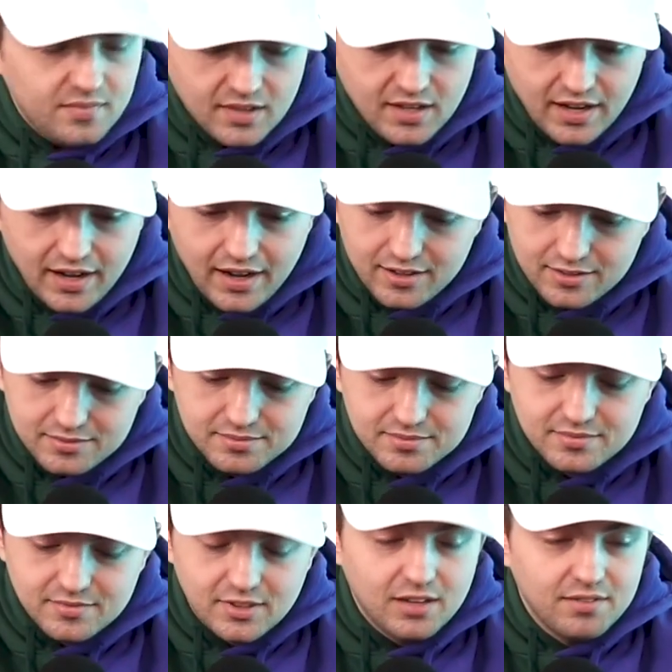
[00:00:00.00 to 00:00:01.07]
Yeah.
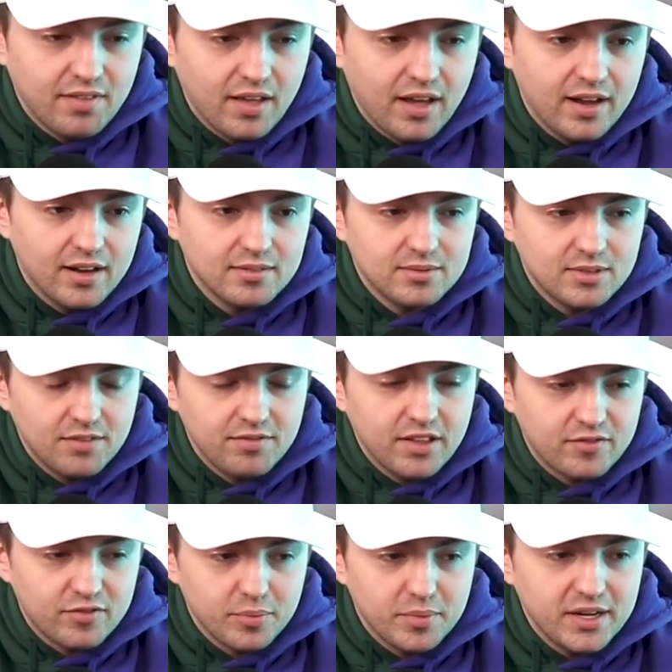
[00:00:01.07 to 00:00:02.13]
Love that. Love
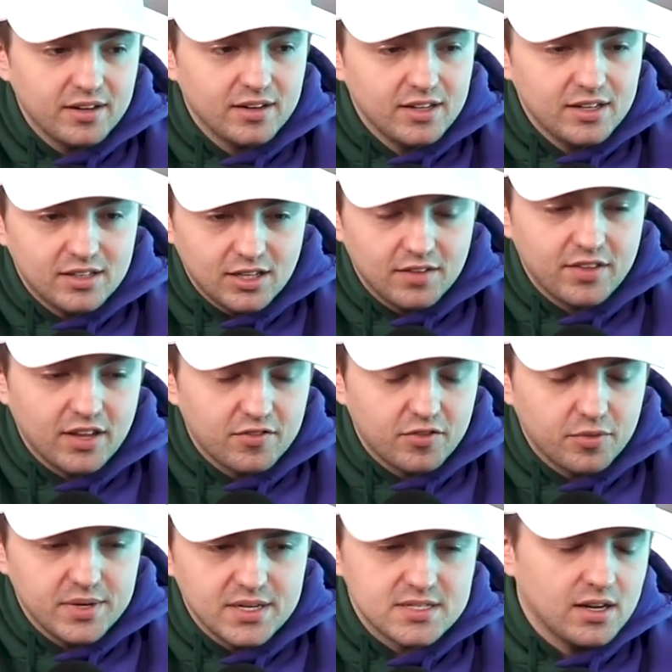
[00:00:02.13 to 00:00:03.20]
that for me. Love that for
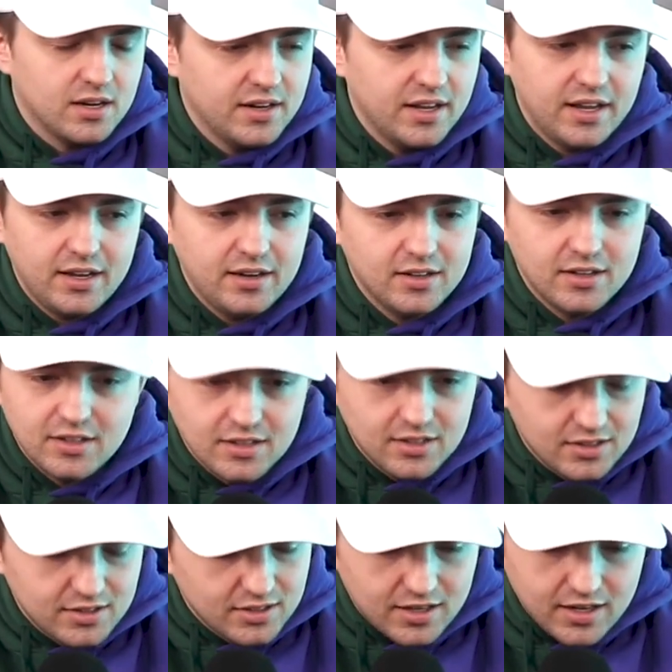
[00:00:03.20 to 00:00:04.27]
me. Sunday,
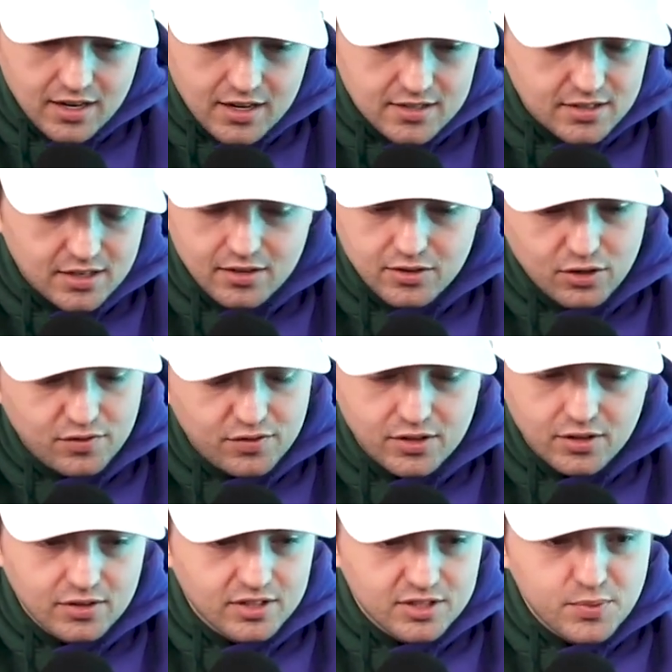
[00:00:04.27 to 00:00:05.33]
guys, I don't know if you
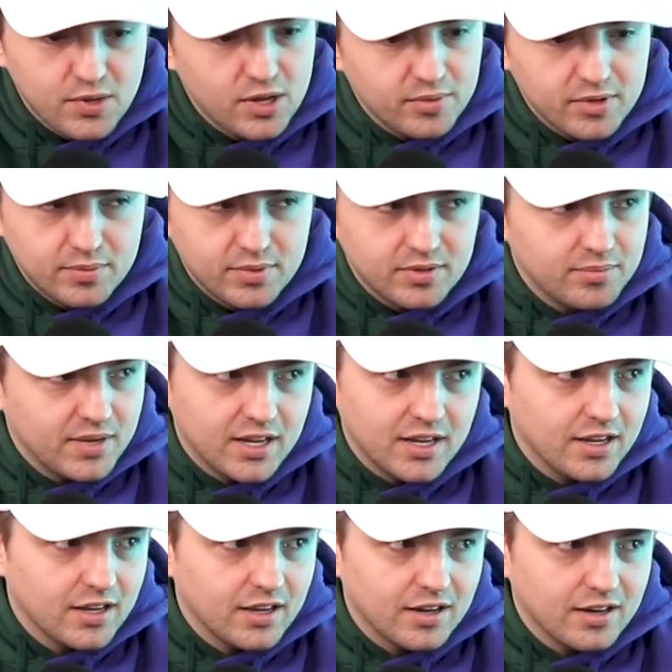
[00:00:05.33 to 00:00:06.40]
know this about me, but
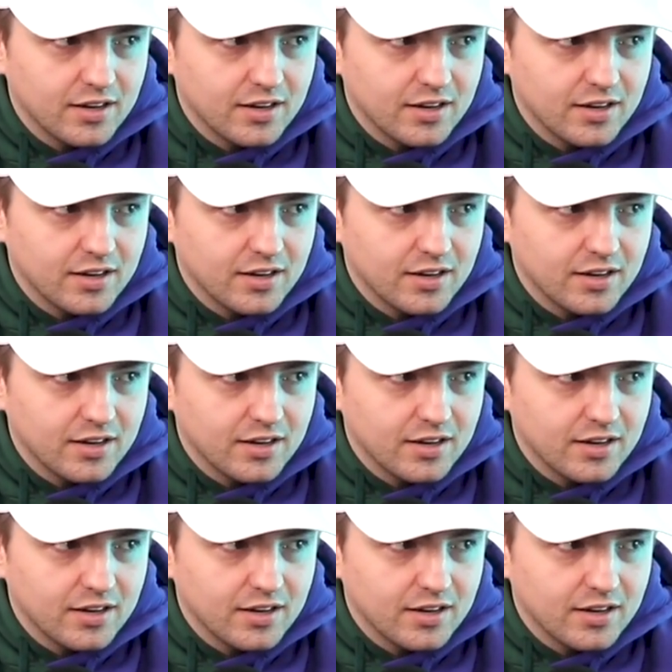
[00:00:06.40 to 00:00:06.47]
man,